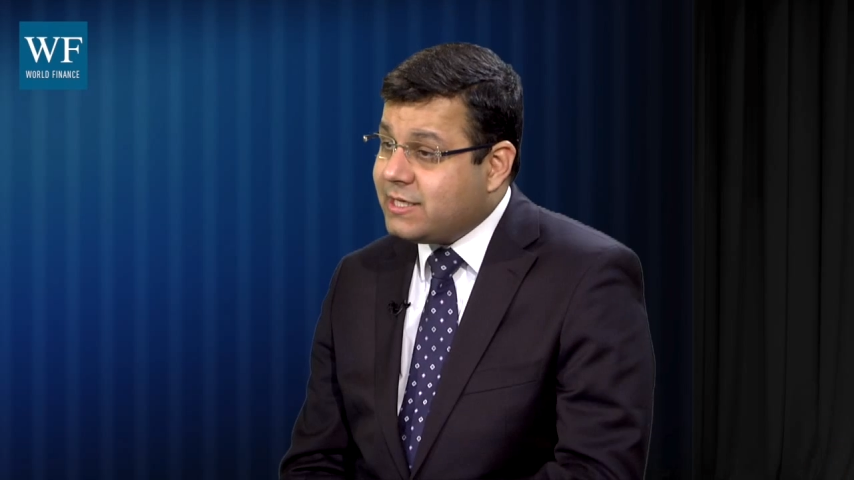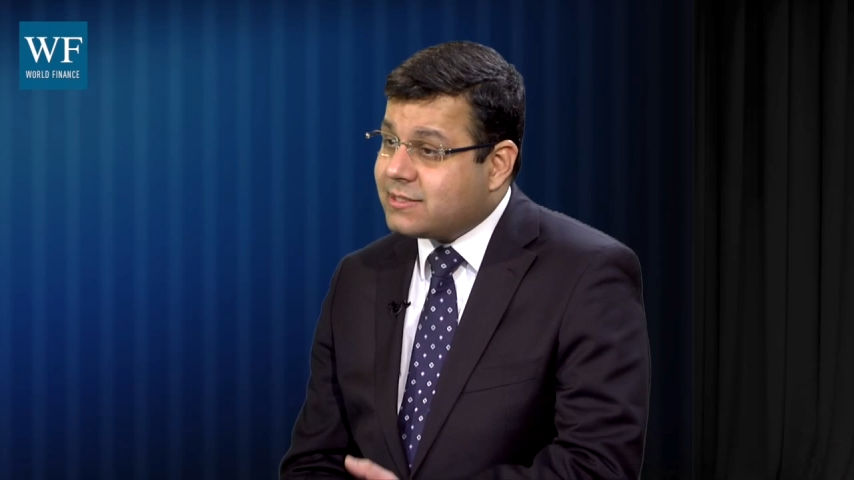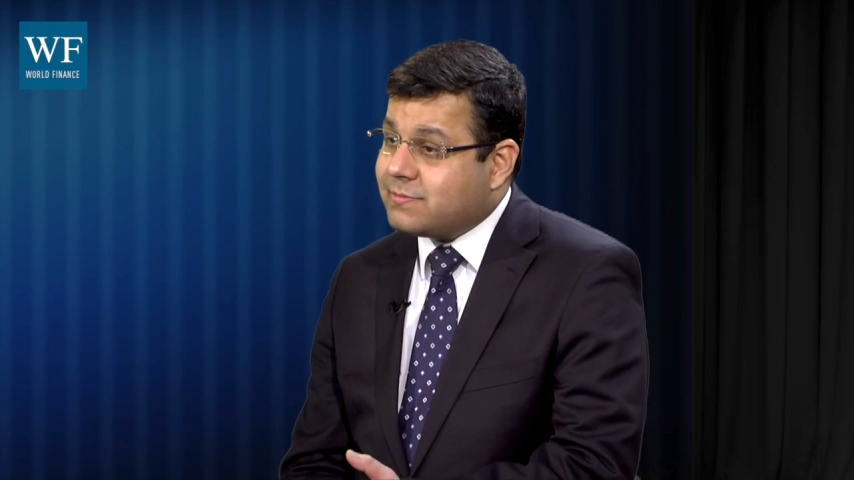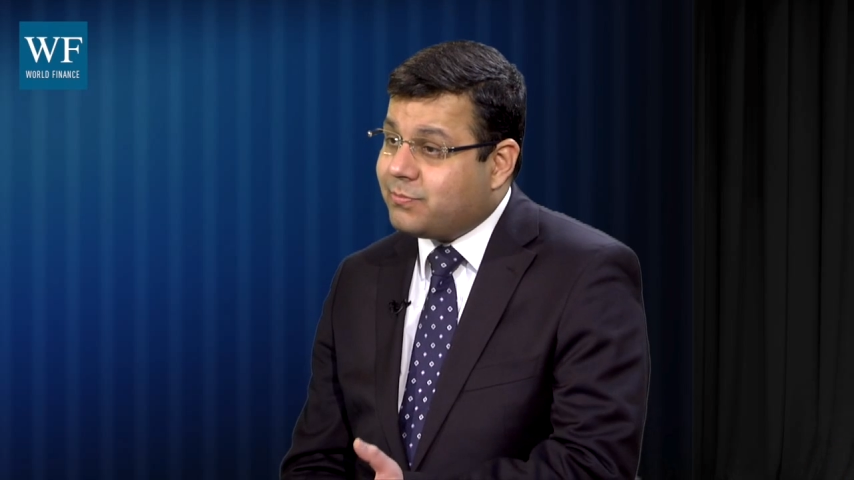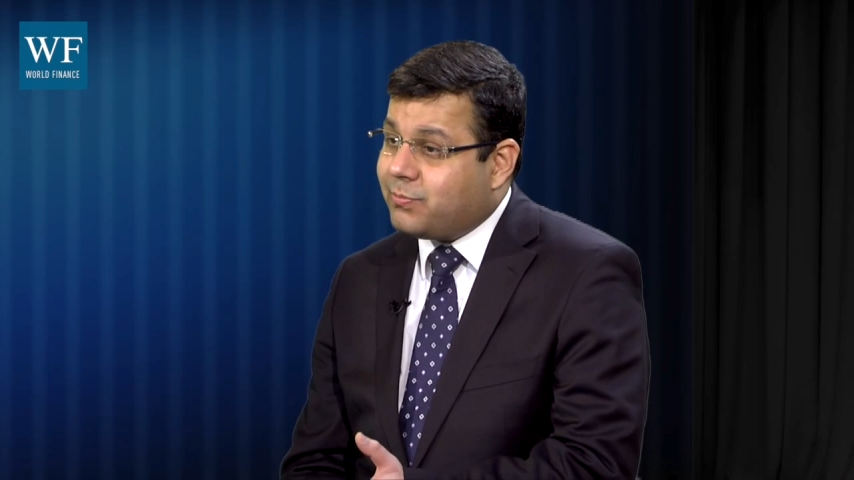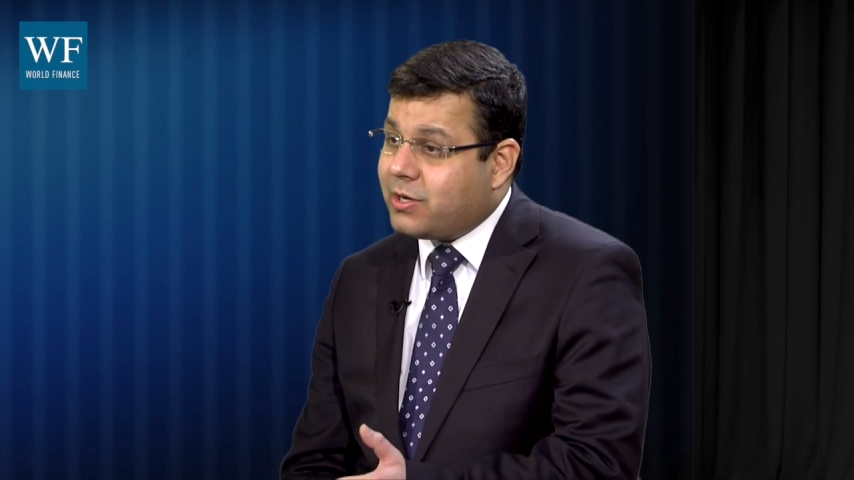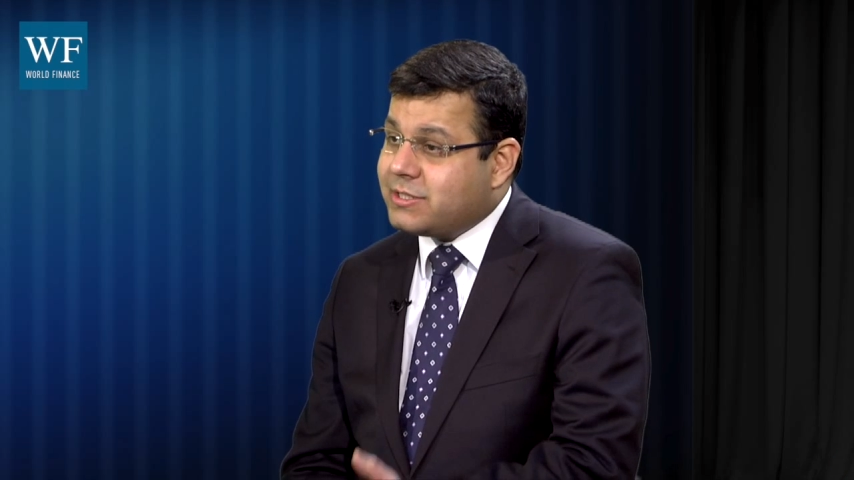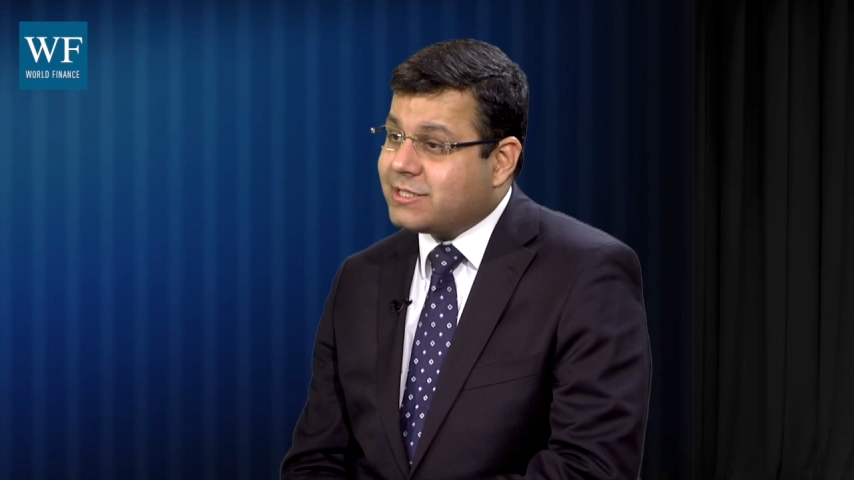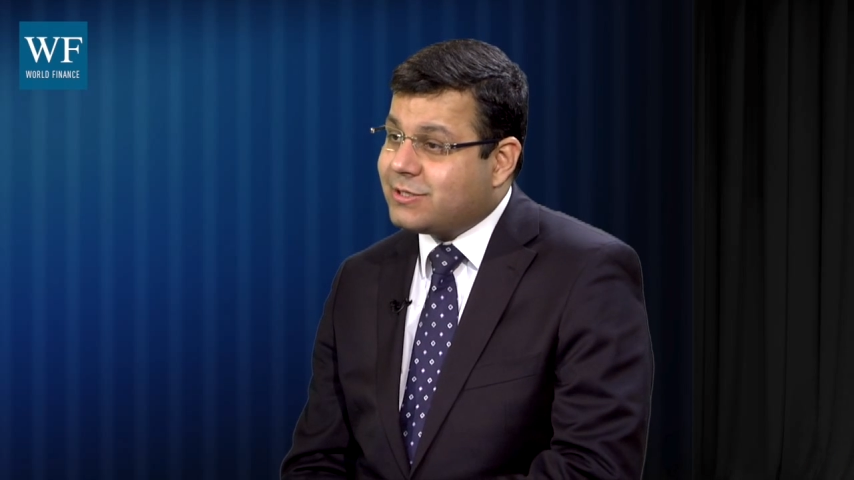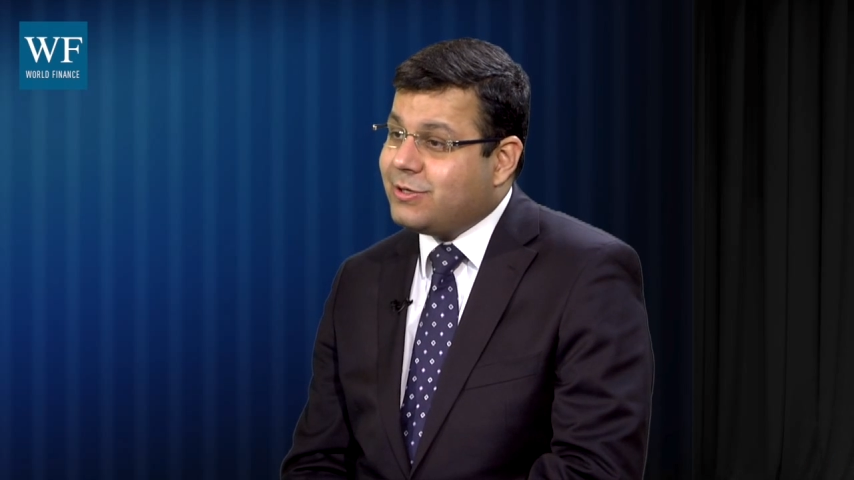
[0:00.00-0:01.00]
these
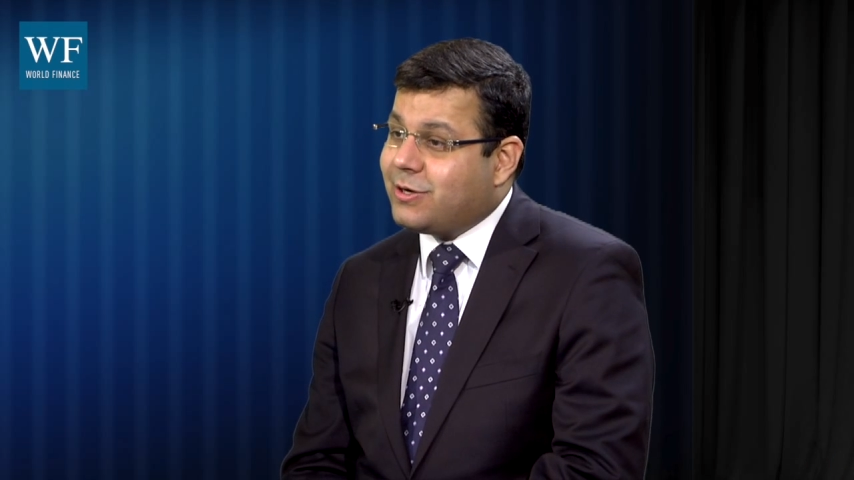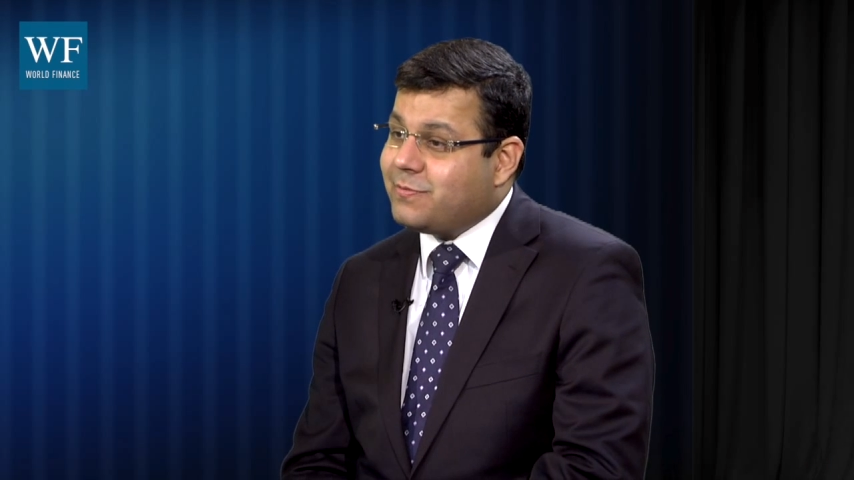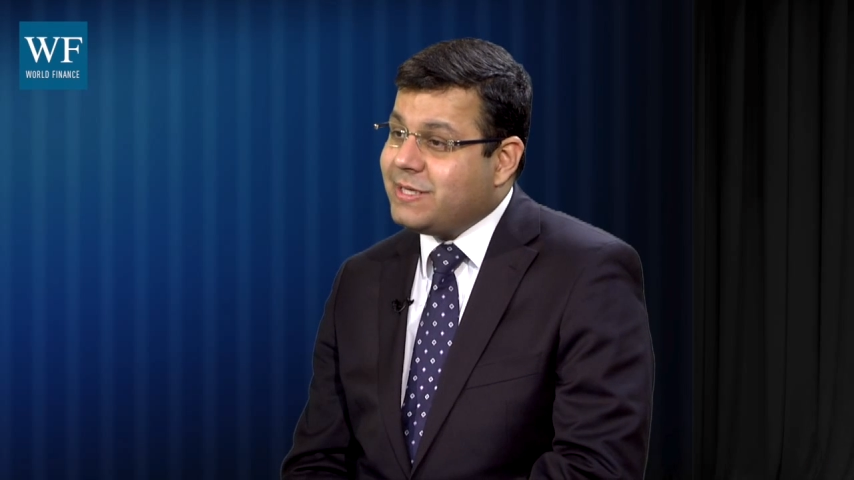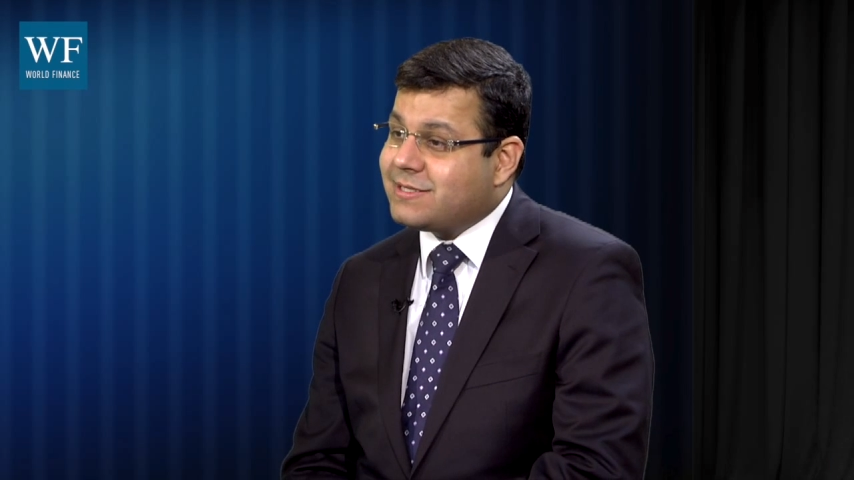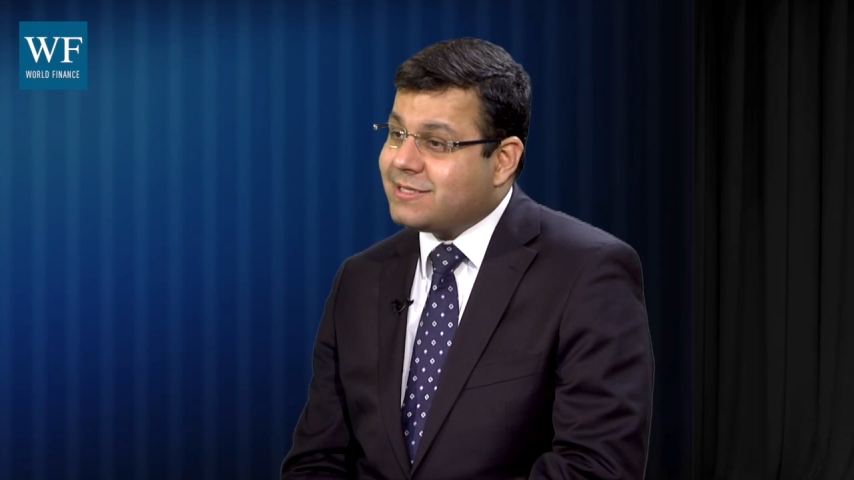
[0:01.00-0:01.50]
projects could not be